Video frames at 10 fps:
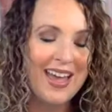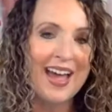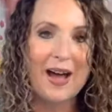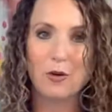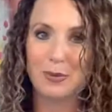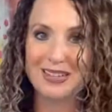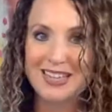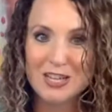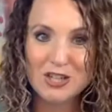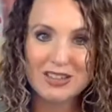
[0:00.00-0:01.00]
I will be
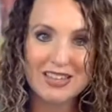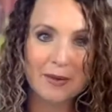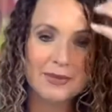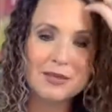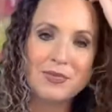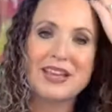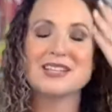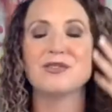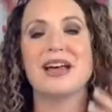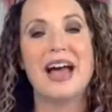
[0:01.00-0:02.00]
teaching them some things
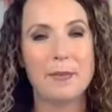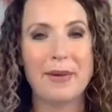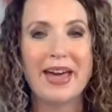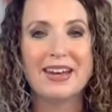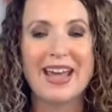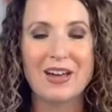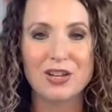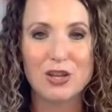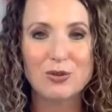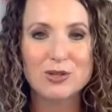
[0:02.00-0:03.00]
on the iPad and how to
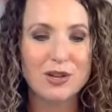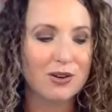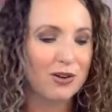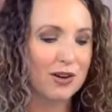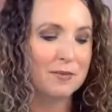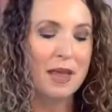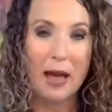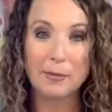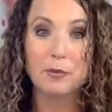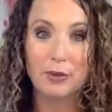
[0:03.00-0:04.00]
use their art. I'm
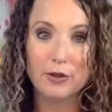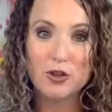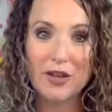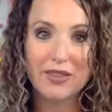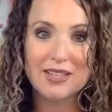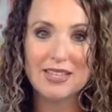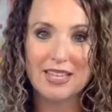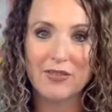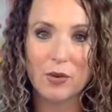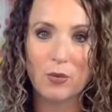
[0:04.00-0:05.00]
going to blow dry this and
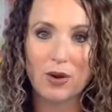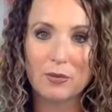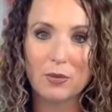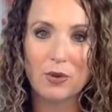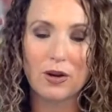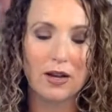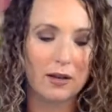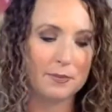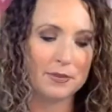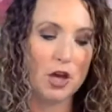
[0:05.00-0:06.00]
give it one more
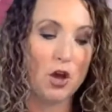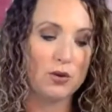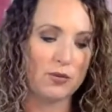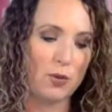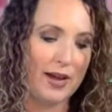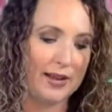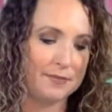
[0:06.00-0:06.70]
coat of white.